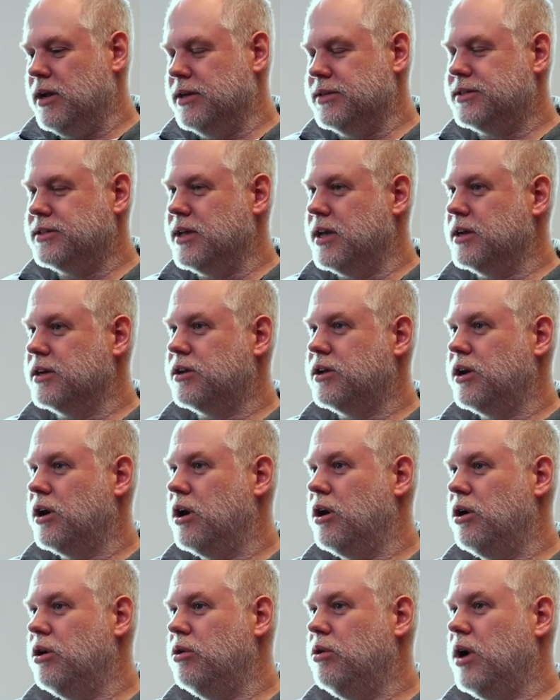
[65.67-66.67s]

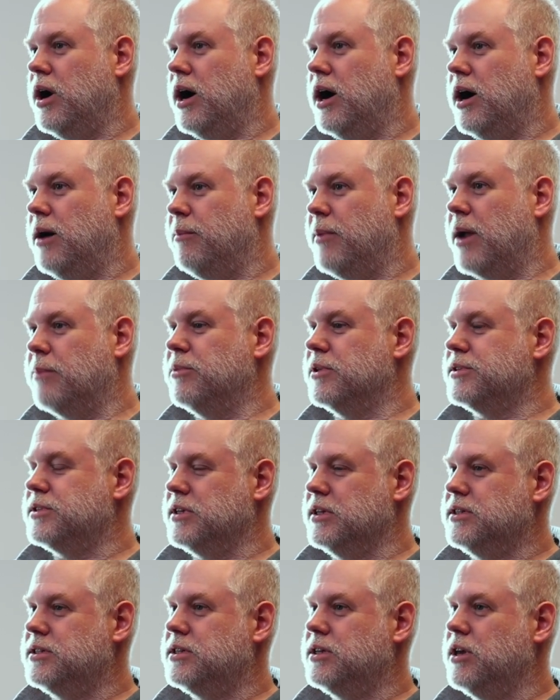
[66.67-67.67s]
Ascendco. I'm the
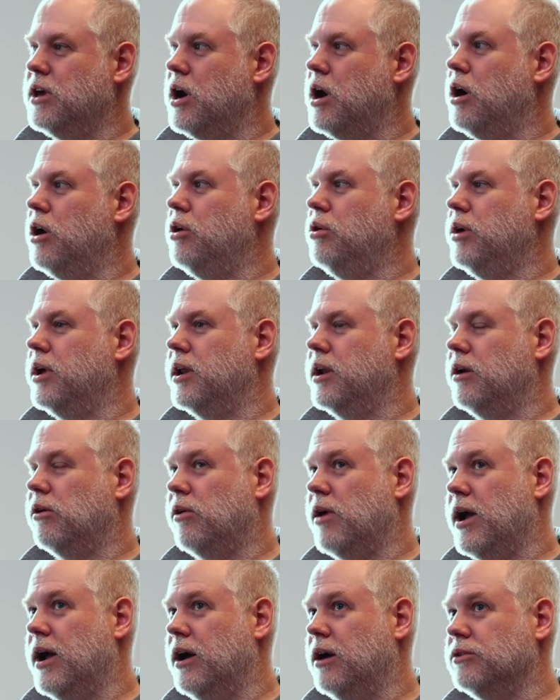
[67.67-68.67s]
CTO in
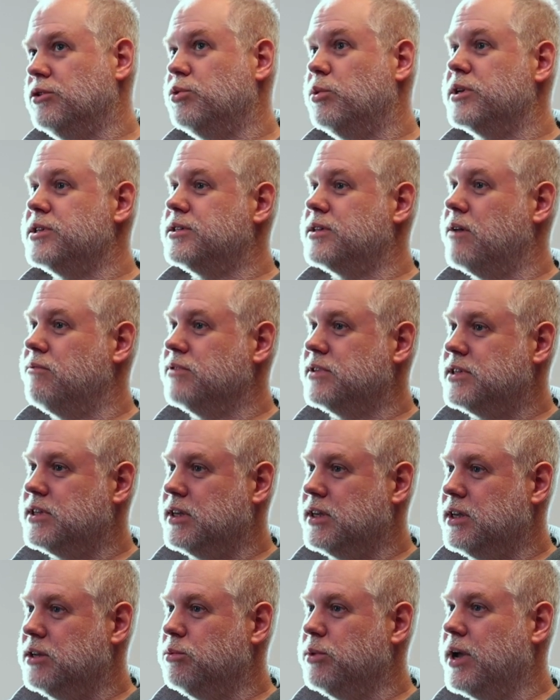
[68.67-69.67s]
around
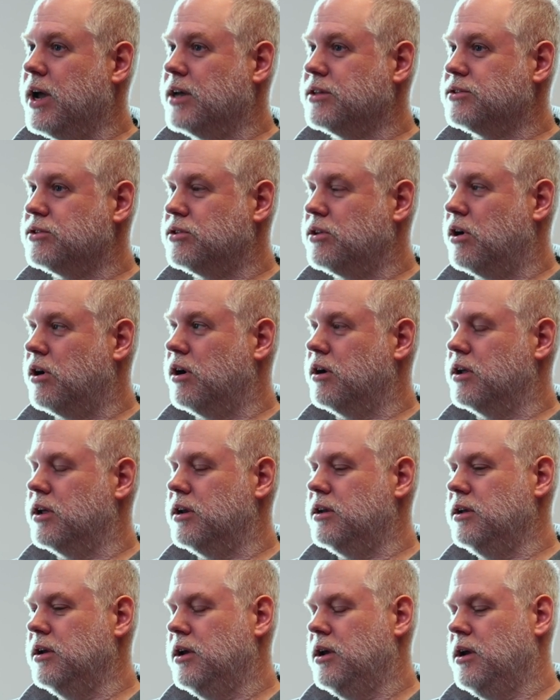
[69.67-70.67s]
2017. We got
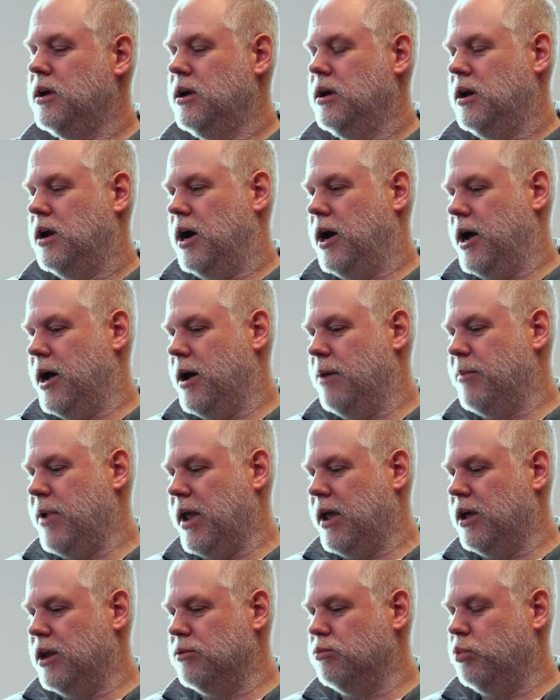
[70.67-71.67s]
started.
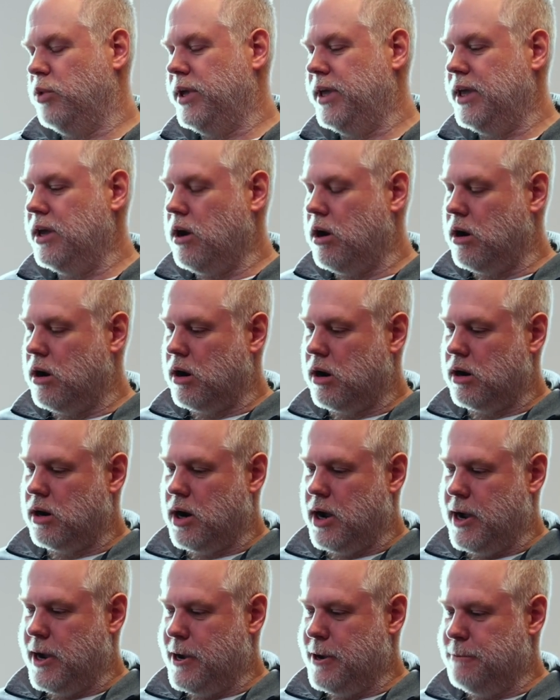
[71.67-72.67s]
And we
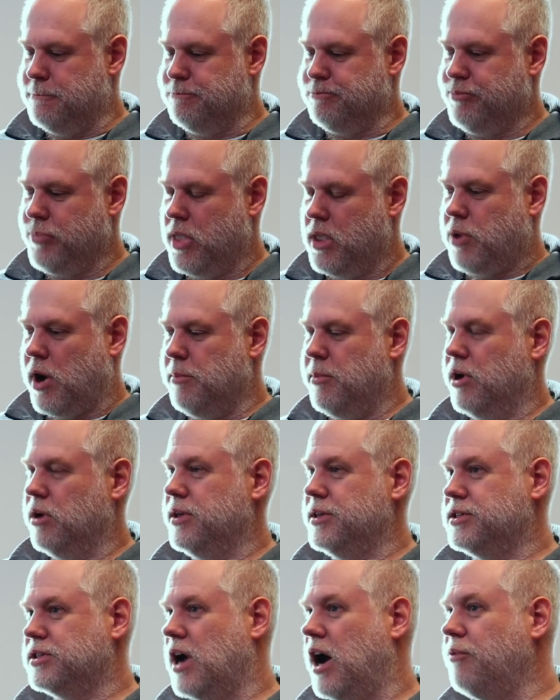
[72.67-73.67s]
are
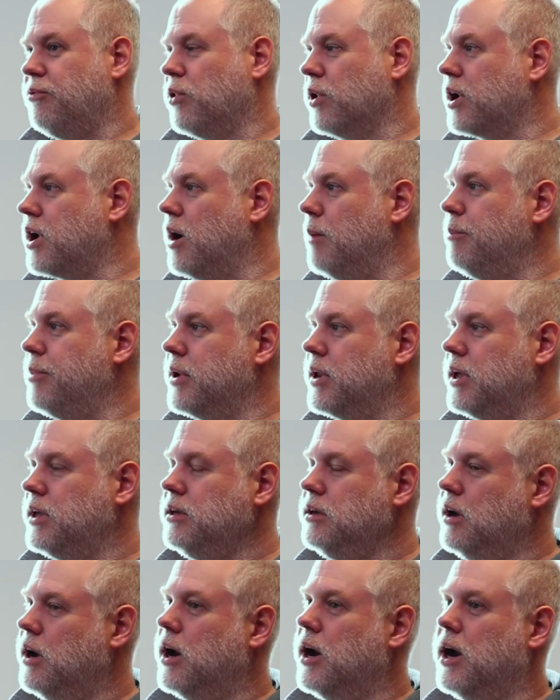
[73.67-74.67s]
primarily a software
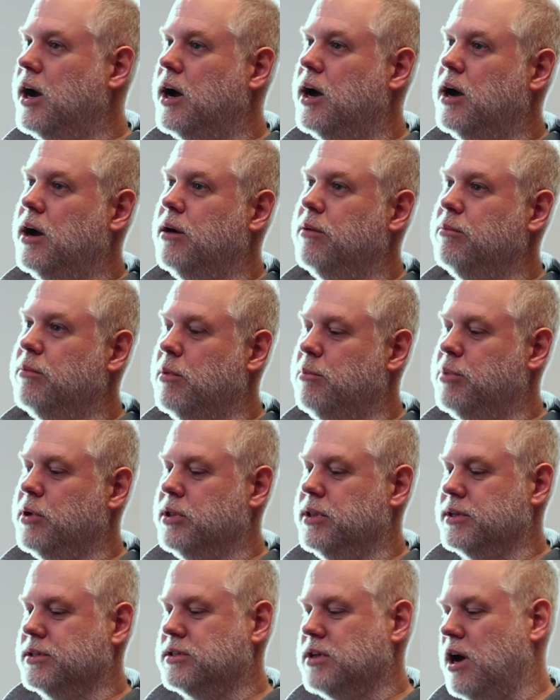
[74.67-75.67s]
company,
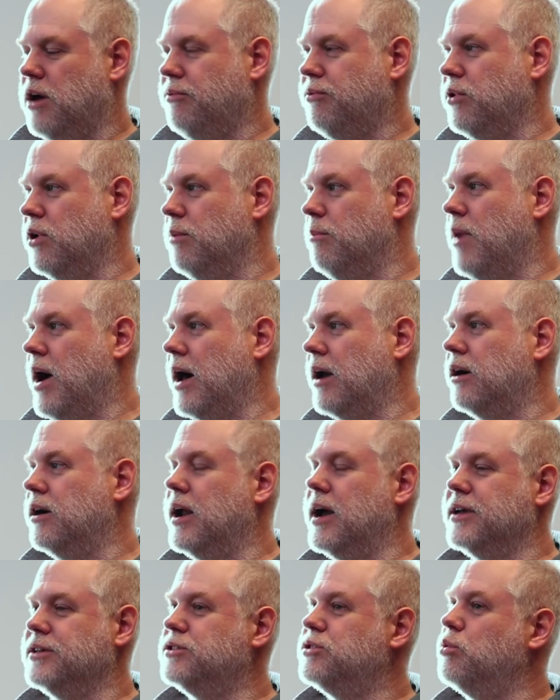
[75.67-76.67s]
building software to
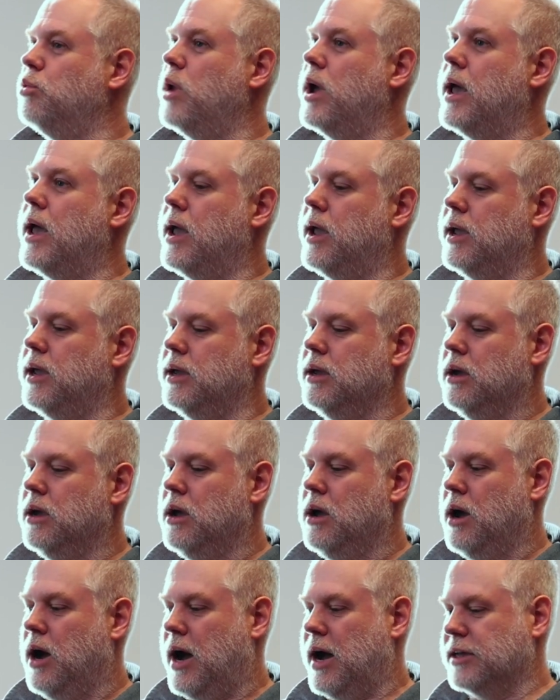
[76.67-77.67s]
modernize the way
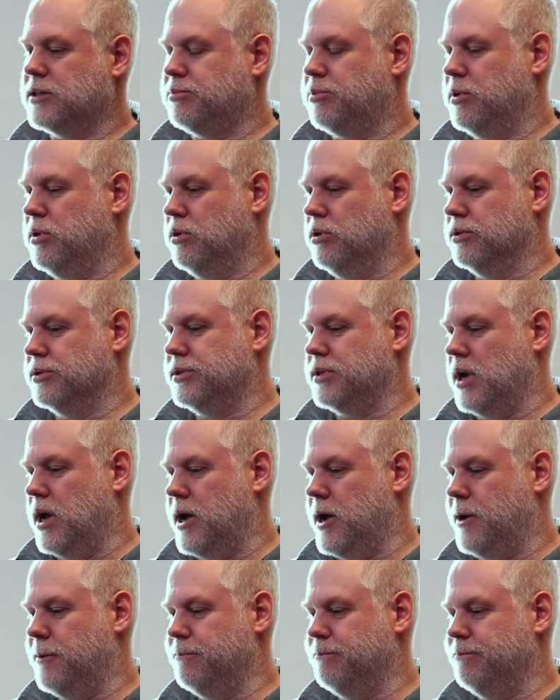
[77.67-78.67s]
hospitals
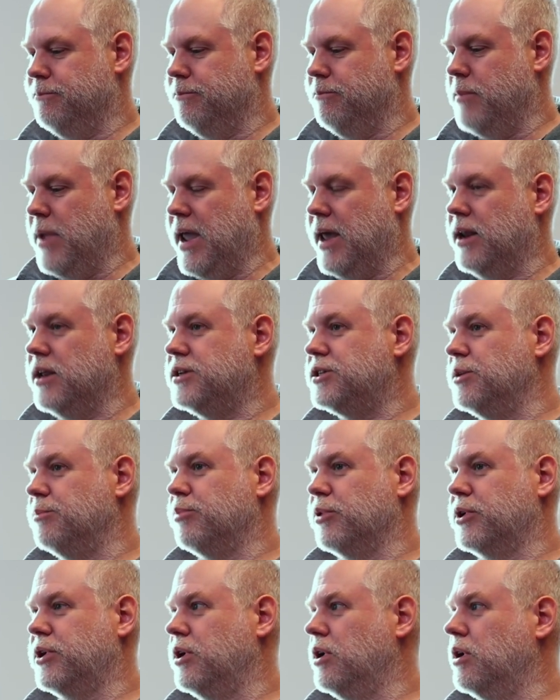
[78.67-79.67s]
manage
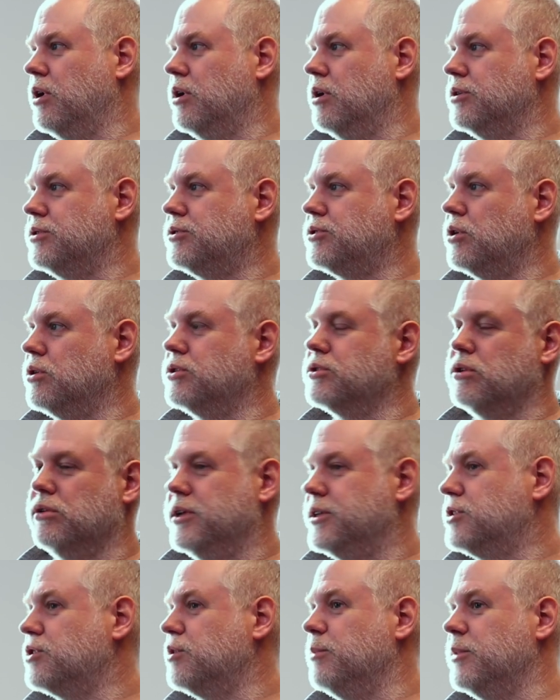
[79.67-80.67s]
and procure surgical
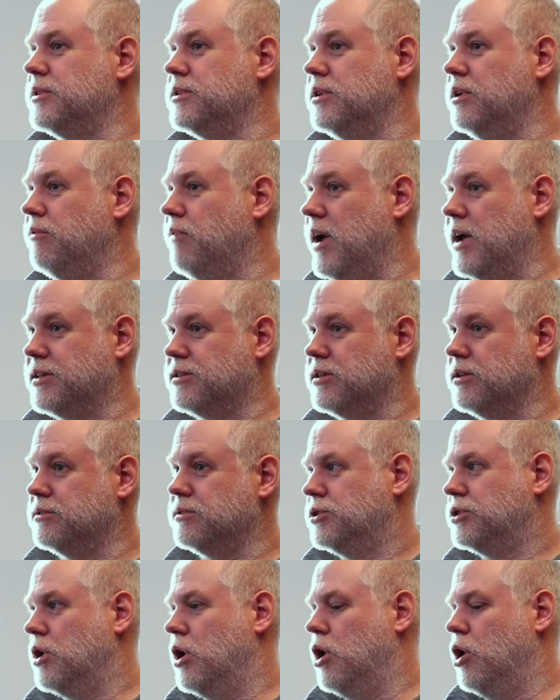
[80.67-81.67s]
instruments and devices.
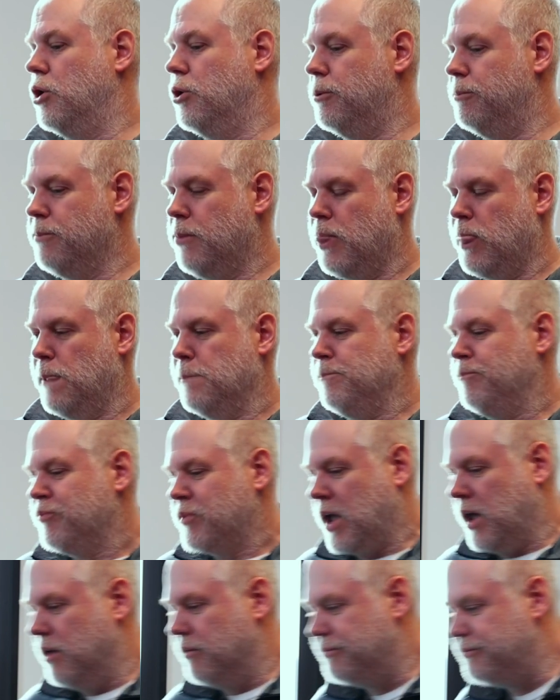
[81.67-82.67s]
So
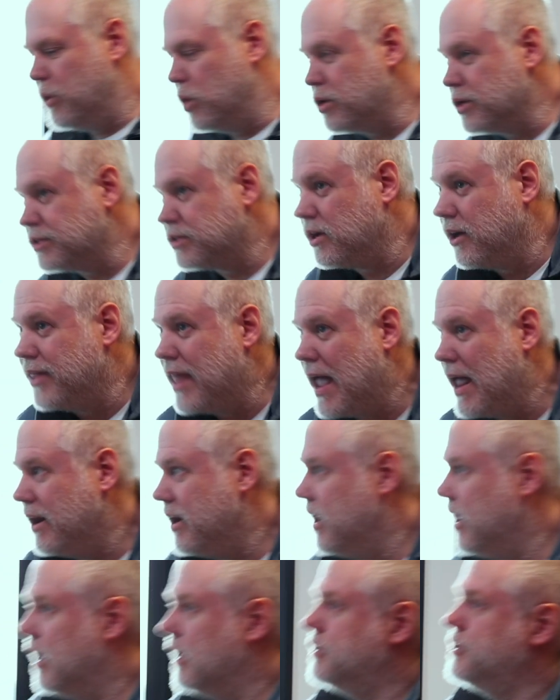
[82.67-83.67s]
kind of focused on that
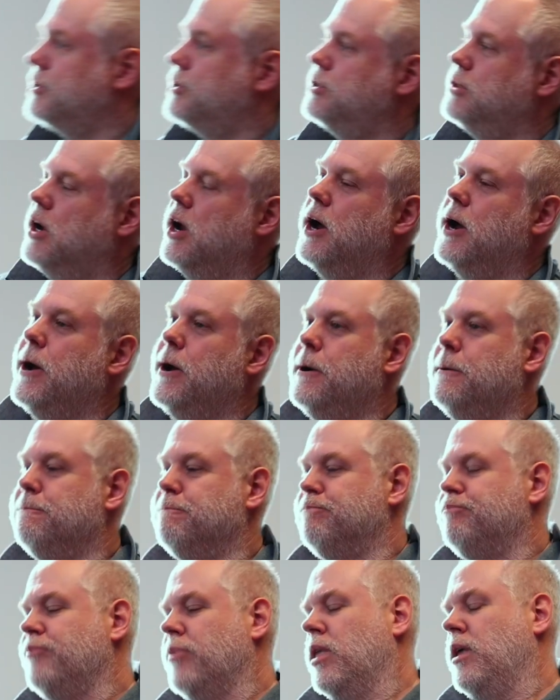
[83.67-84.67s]
niche
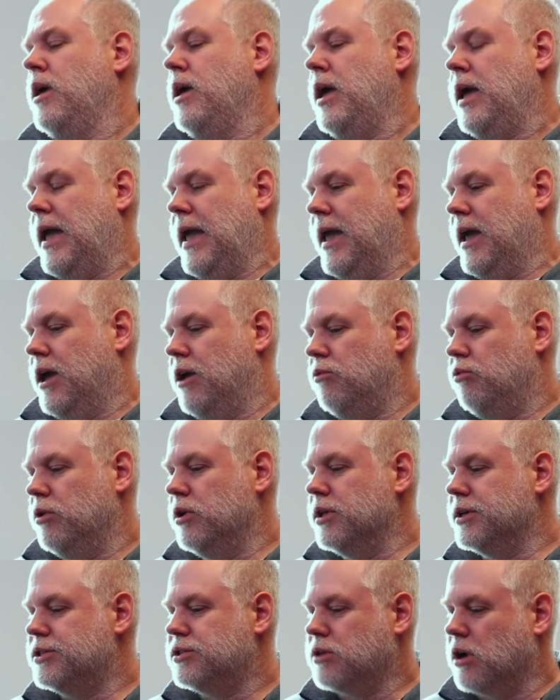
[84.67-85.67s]
and
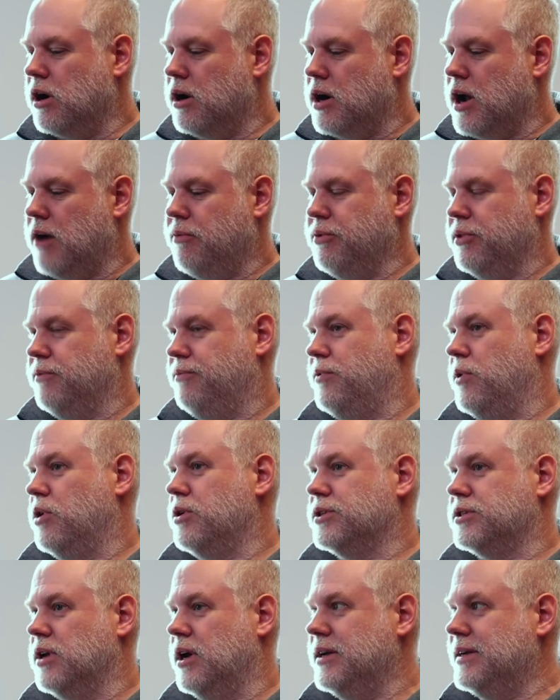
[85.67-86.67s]
really started off with a
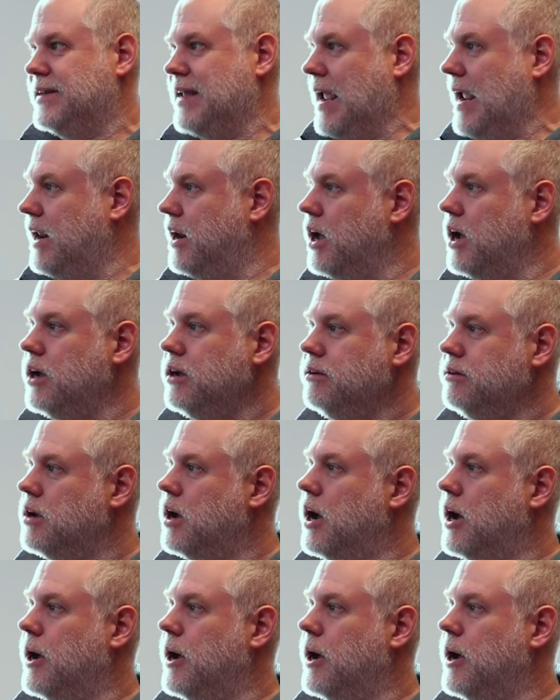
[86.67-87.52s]
focus on data.